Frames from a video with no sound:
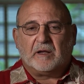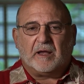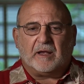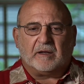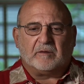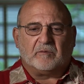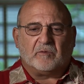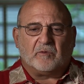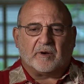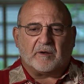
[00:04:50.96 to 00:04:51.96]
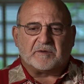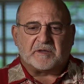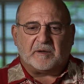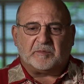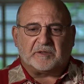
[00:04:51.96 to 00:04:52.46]
And what I was
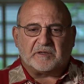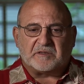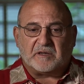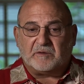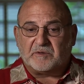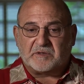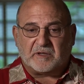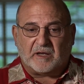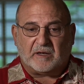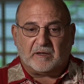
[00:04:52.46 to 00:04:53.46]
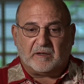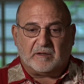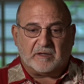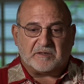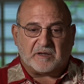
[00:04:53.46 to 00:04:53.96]
able to see was that
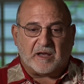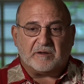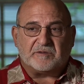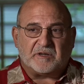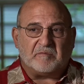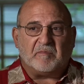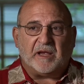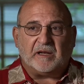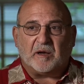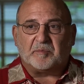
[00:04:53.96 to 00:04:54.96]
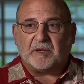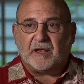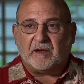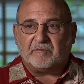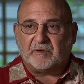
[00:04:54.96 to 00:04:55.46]
this energy made up
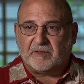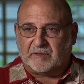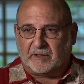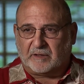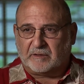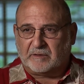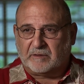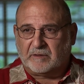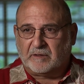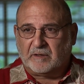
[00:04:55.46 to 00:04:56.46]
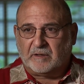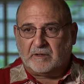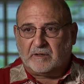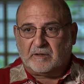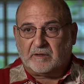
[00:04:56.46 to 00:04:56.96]
everything
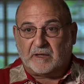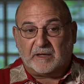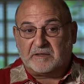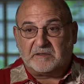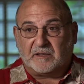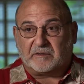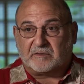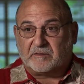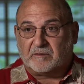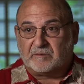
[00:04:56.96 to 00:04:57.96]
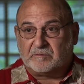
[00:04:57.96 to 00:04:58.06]
that exists.